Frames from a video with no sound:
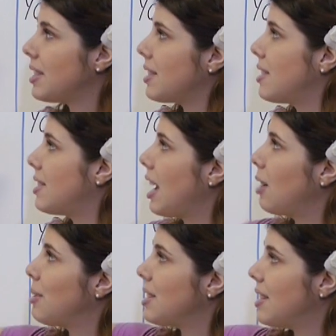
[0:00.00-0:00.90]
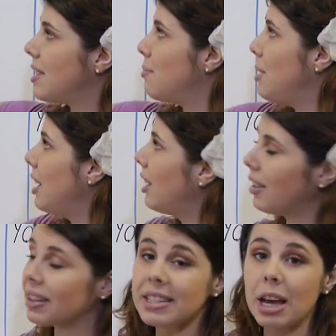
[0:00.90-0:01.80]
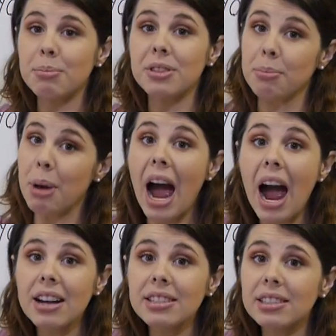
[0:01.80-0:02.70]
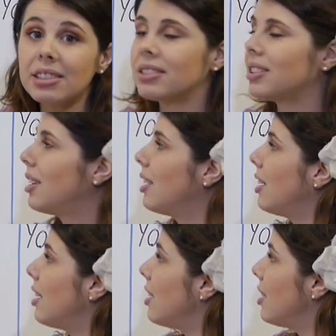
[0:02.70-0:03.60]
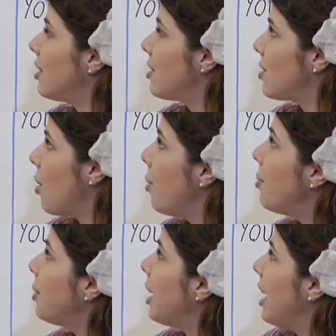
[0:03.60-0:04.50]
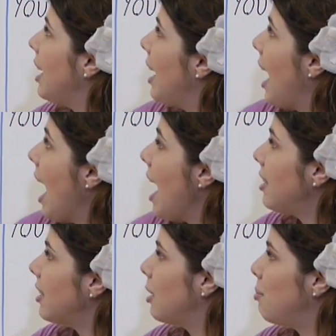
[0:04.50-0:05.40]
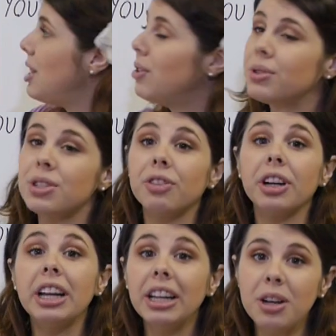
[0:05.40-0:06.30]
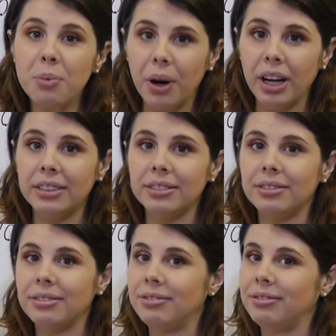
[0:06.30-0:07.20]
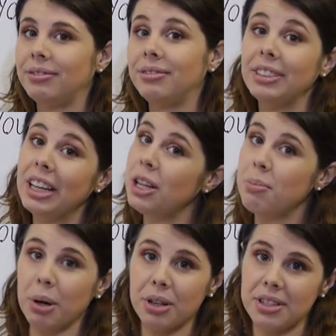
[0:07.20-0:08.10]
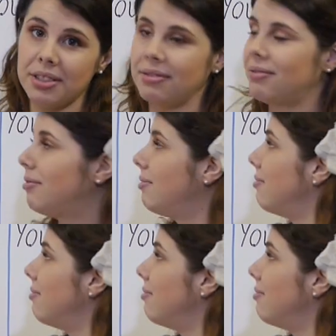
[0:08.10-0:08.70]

It's the same as this meaning except the past. So had can be used for anyone, any person.